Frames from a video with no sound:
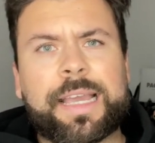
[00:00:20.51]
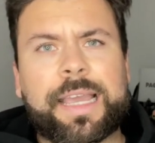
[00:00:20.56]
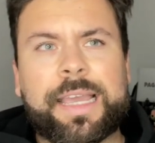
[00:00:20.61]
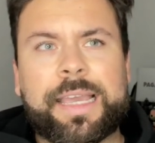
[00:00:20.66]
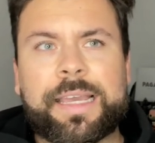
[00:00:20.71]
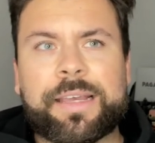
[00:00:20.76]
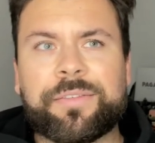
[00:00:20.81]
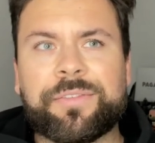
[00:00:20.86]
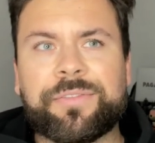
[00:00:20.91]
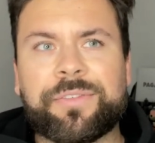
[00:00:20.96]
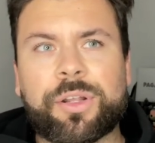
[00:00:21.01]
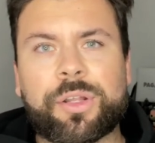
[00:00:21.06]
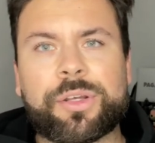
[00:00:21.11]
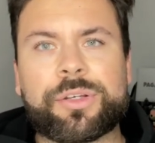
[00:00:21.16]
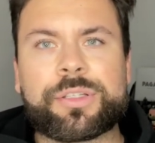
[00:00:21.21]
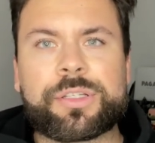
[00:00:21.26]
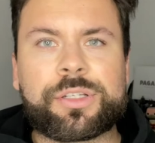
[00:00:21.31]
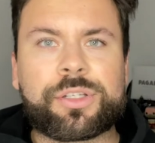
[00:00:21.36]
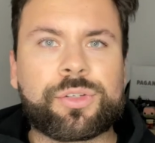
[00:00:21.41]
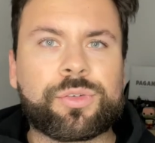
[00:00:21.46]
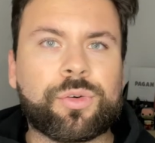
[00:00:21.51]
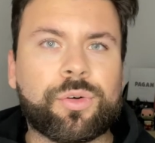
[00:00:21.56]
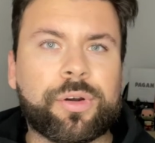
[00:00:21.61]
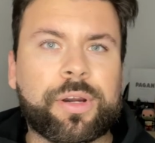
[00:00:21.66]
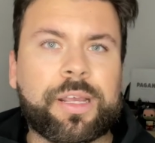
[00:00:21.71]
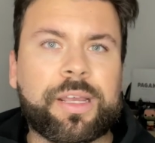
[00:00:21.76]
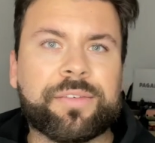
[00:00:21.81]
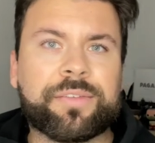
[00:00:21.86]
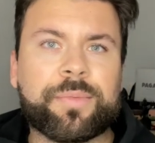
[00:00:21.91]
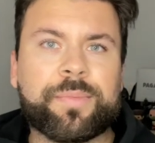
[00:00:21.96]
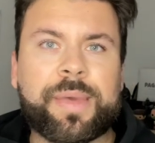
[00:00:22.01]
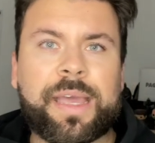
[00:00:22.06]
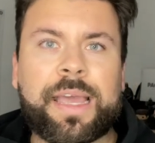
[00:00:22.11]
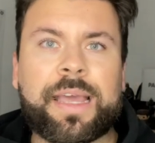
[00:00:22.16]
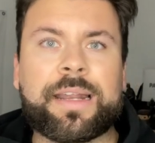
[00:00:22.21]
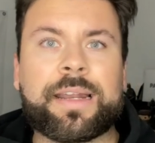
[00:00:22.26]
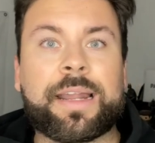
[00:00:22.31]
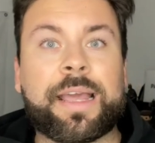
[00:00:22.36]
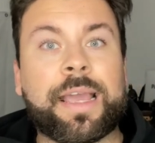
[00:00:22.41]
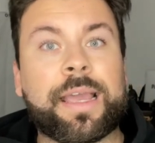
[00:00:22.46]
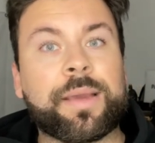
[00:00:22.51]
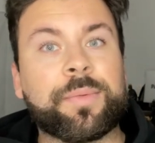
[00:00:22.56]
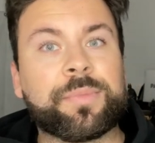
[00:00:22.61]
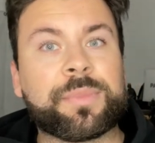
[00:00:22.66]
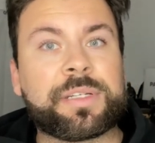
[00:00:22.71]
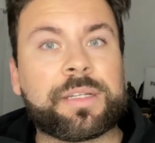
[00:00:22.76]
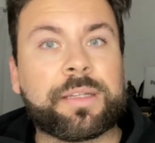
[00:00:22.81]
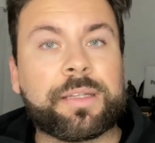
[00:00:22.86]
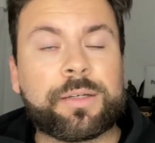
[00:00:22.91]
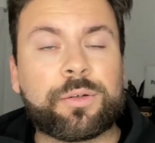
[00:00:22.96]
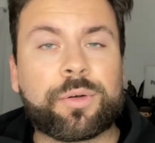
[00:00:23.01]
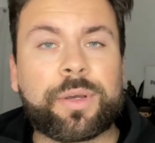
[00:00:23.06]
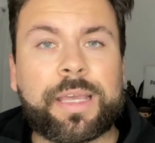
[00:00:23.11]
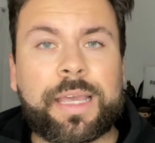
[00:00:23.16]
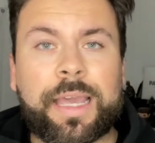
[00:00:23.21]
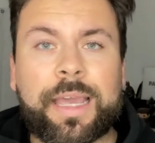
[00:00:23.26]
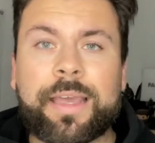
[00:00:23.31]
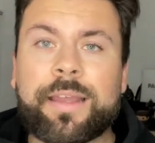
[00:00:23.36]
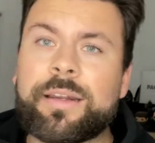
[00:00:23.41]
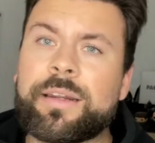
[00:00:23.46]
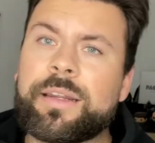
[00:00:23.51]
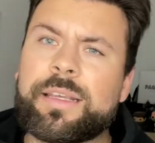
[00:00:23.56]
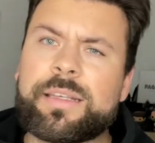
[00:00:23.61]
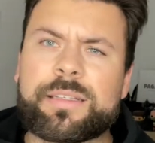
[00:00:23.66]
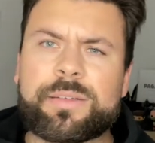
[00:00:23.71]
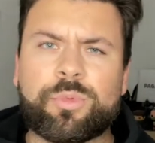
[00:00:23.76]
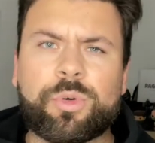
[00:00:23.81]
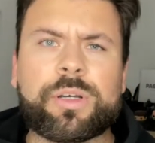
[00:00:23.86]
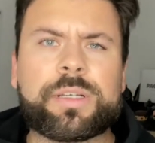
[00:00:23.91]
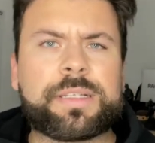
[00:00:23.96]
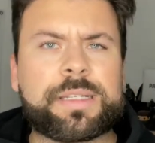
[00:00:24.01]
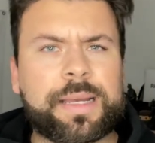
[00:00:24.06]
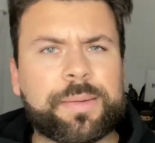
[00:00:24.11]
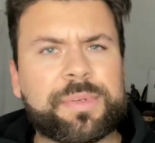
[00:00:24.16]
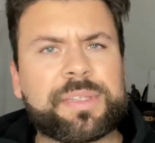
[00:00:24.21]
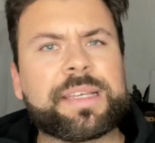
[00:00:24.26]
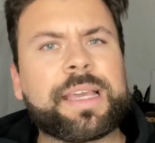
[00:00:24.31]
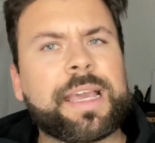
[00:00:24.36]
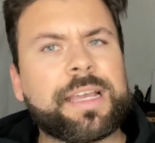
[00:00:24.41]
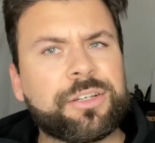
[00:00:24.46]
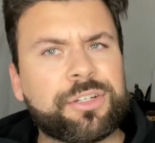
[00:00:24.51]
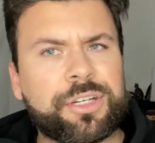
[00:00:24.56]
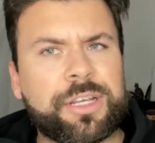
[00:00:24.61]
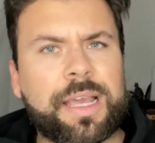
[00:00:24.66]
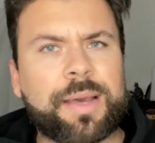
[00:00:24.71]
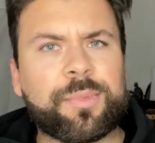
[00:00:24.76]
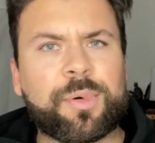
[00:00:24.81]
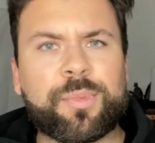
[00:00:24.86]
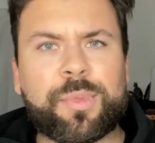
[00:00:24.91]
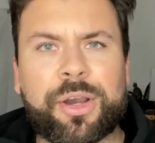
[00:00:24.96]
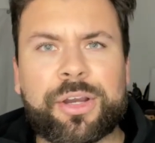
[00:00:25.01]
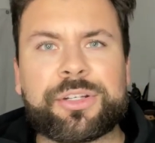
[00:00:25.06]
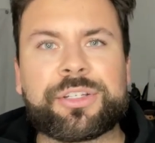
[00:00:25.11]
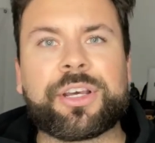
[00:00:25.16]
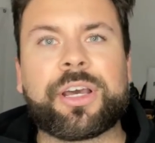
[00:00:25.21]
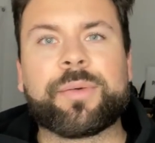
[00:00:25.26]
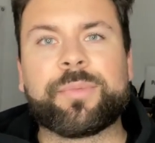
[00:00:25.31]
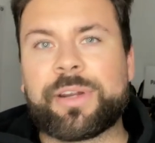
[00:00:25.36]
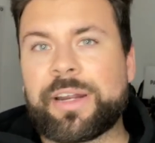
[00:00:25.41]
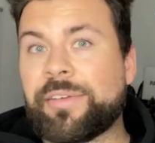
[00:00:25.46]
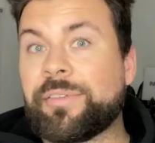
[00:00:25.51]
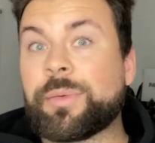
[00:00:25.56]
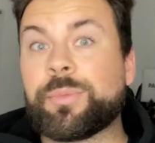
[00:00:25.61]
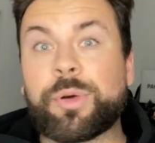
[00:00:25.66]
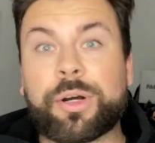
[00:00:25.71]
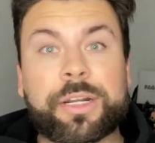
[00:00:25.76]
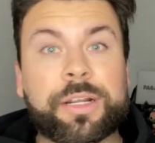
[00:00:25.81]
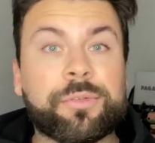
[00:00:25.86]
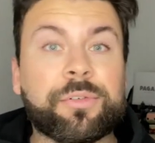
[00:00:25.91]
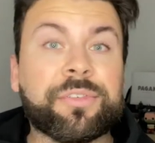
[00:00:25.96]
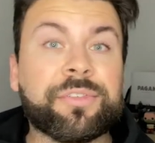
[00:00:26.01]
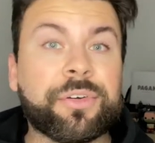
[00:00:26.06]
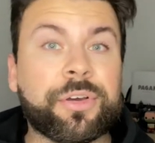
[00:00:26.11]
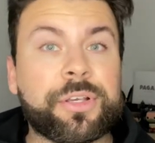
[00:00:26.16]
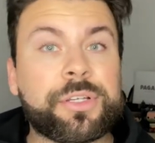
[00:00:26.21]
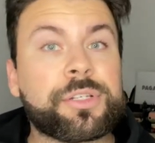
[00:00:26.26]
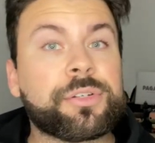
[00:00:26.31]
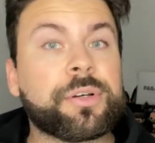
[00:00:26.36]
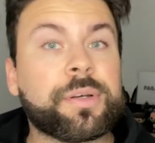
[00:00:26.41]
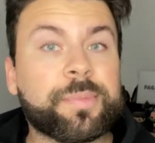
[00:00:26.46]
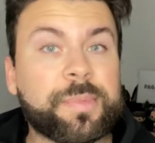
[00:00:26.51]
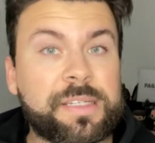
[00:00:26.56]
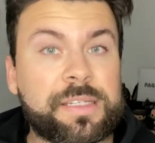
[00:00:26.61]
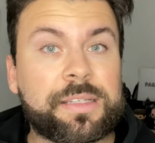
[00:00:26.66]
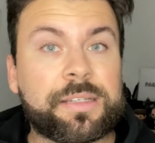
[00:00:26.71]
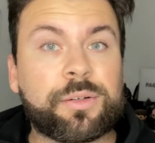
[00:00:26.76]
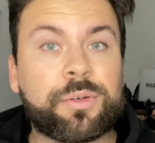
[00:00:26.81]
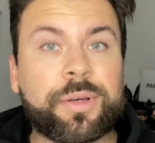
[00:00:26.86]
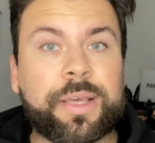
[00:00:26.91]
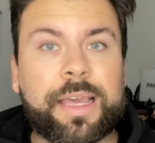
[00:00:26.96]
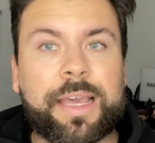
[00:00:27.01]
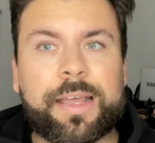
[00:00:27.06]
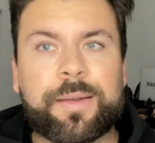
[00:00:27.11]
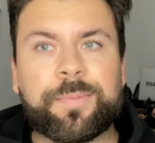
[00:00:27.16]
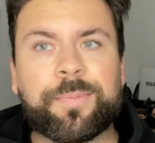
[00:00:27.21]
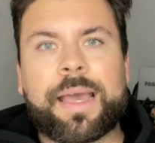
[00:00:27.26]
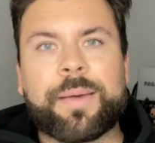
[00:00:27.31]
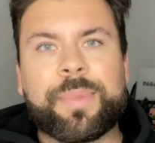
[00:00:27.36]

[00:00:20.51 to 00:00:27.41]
It follows the story of a man named Lil Ken. His, well, his name is Kenji Yamamoto, but everybody refers to him as Lil Ken.